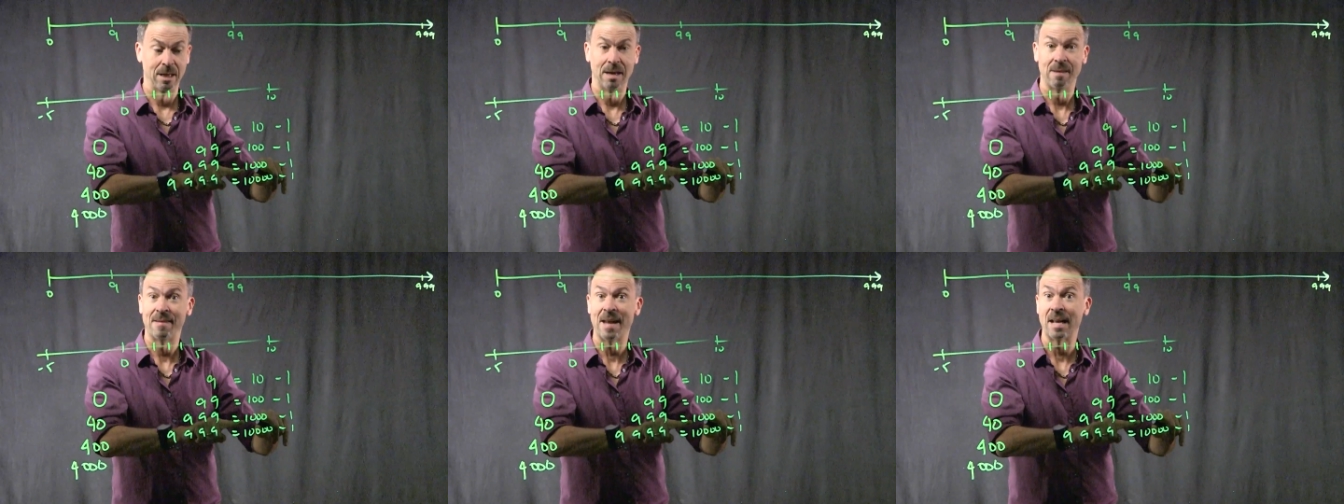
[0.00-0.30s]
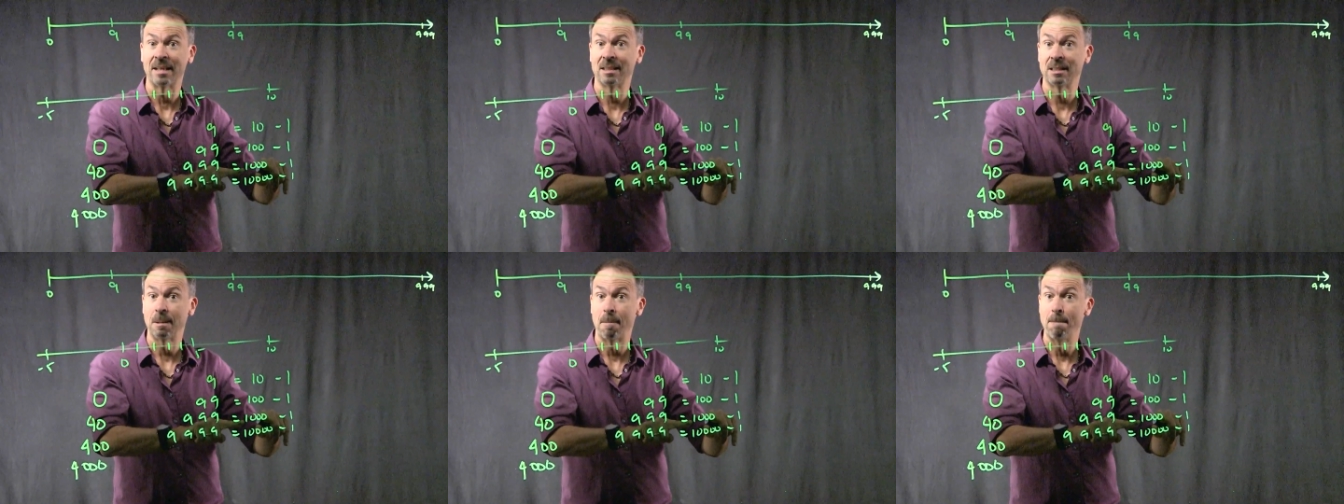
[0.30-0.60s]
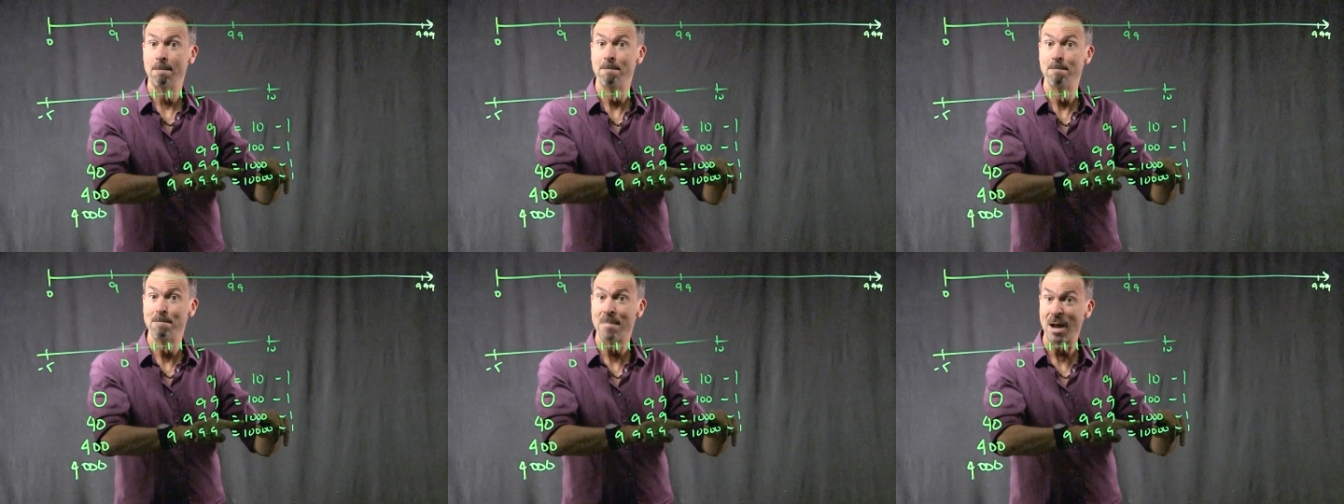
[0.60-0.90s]
That's
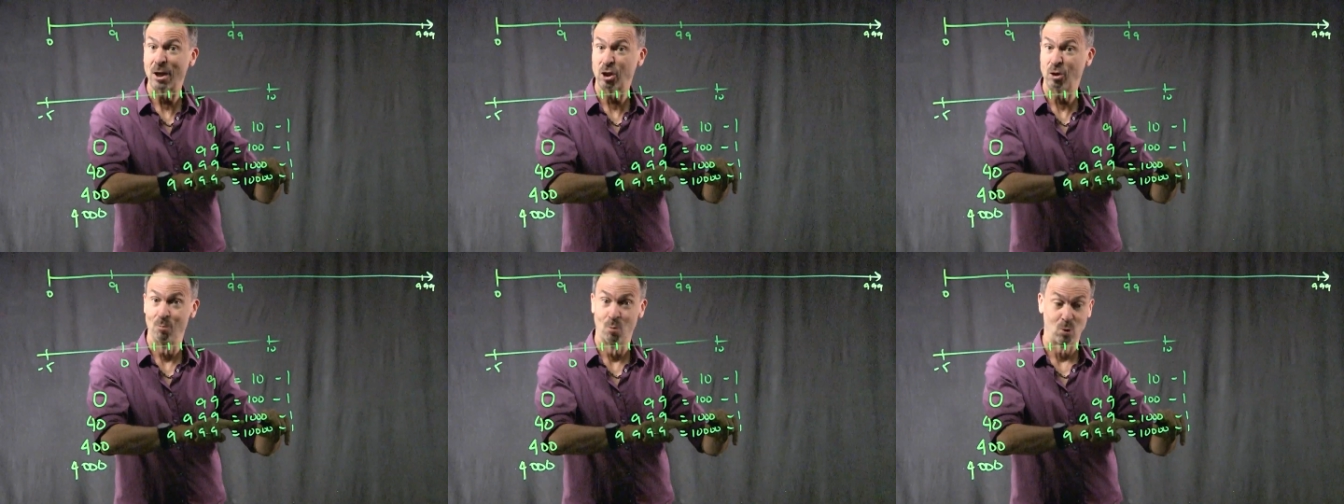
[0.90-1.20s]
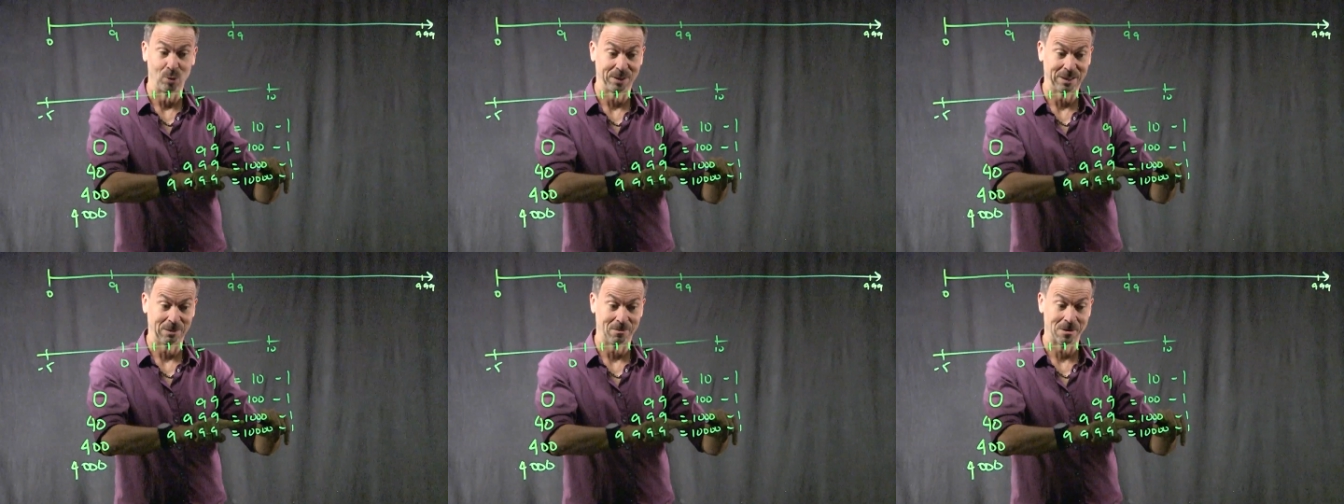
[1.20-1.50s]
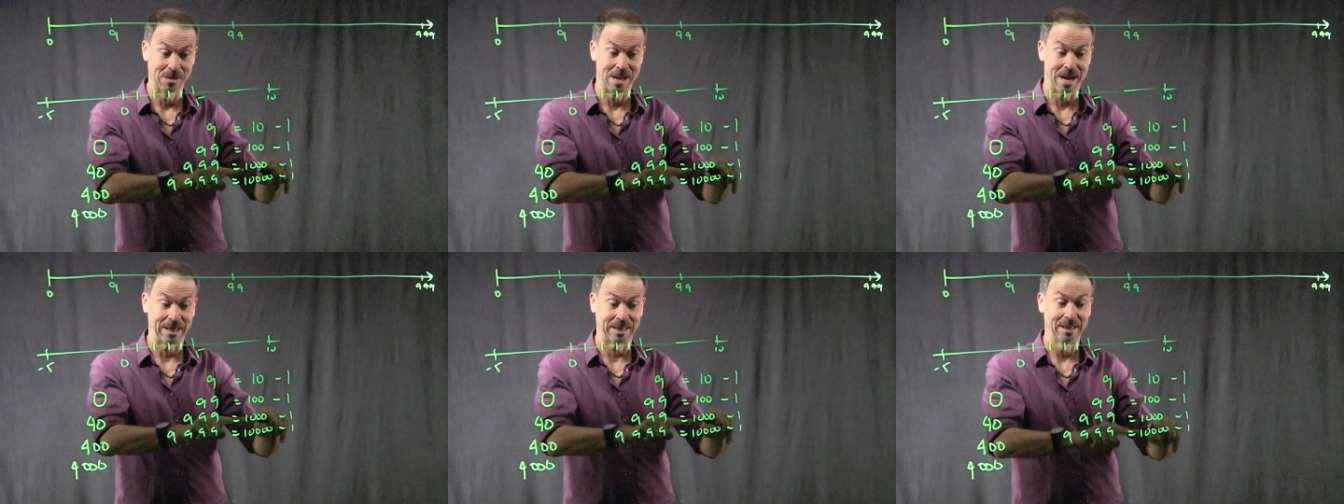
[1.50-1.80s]
much more
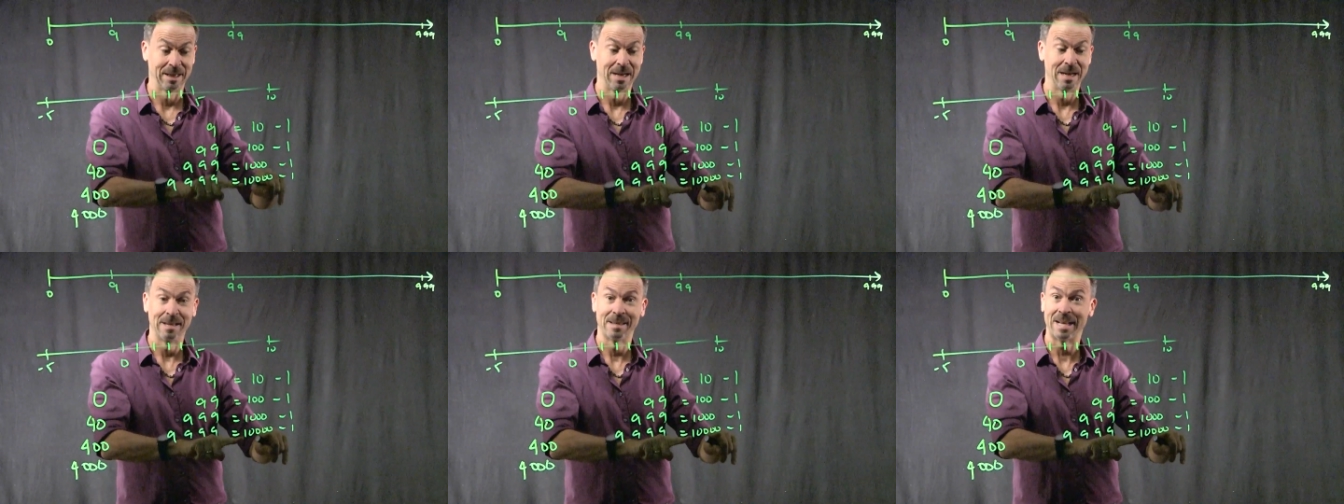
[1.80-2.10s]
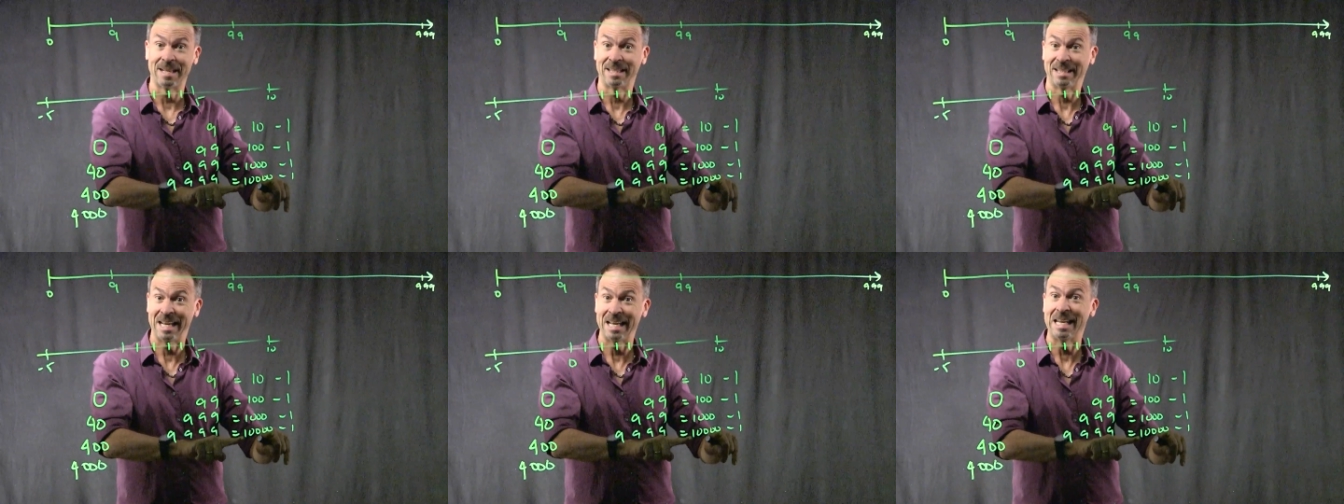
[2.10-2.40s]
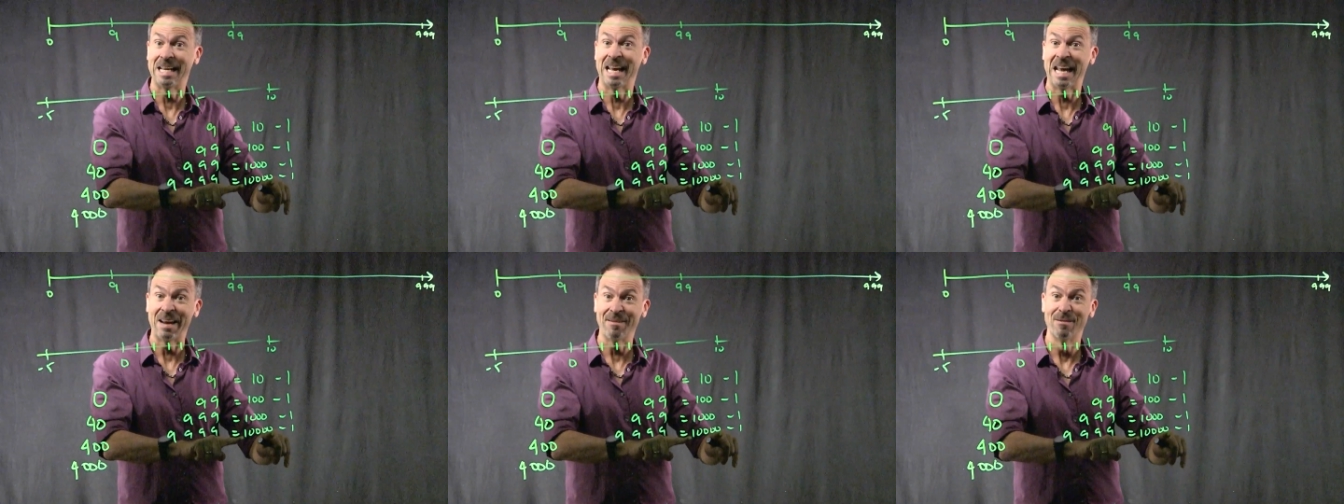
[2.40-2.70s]
zero-like. That's
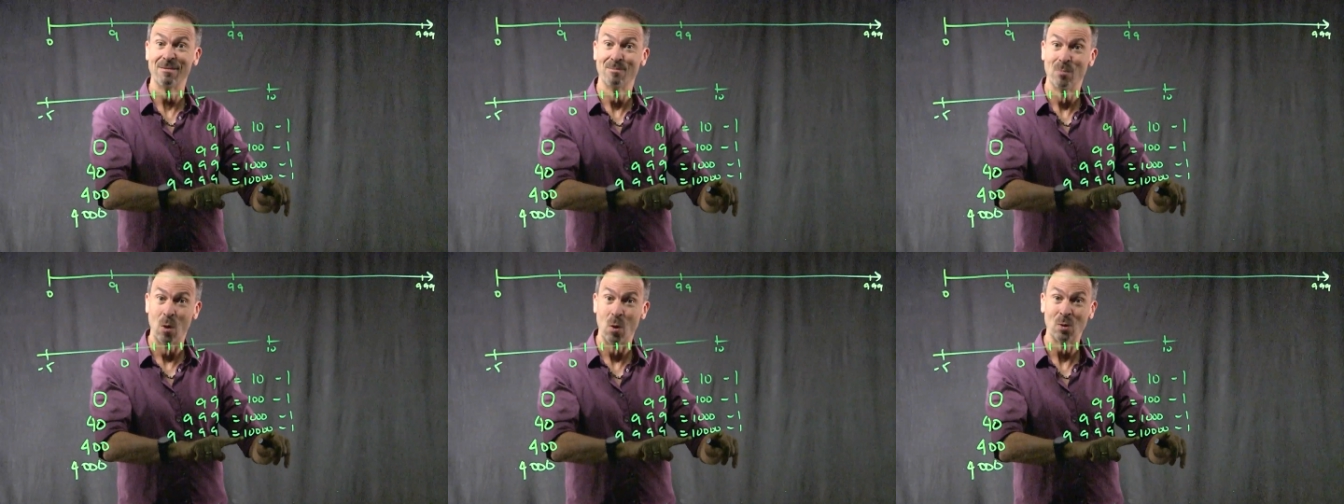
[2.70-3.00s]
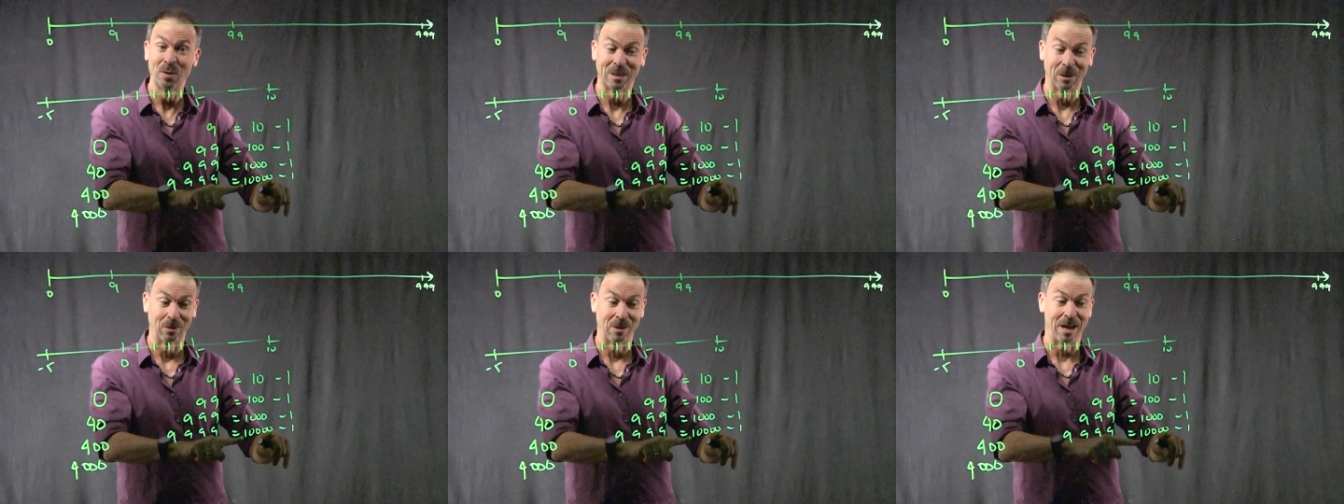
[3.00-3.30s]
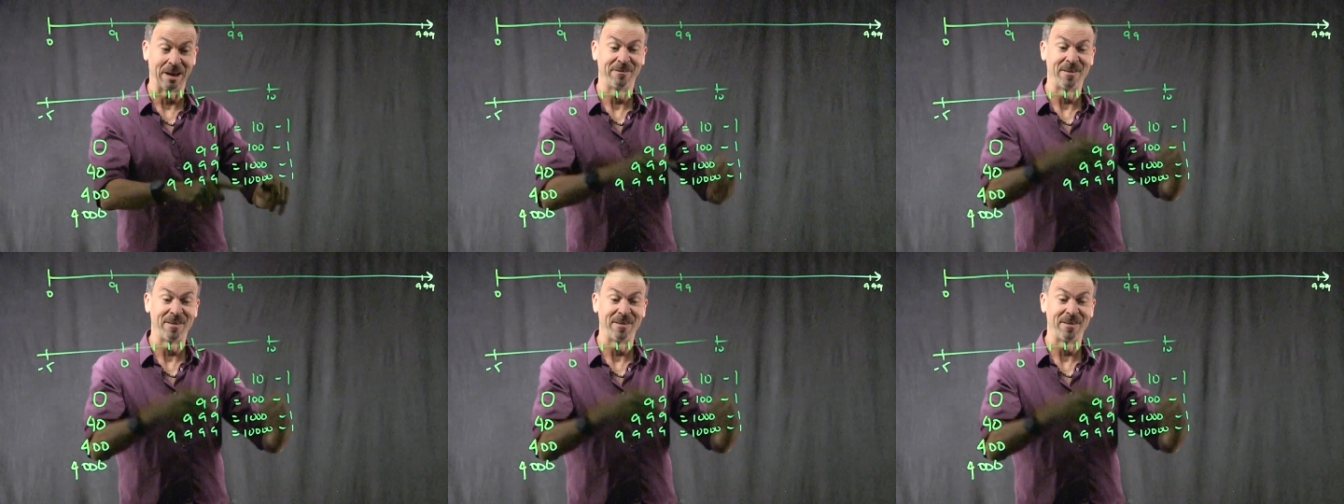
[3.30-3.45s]
getting even more zero-like.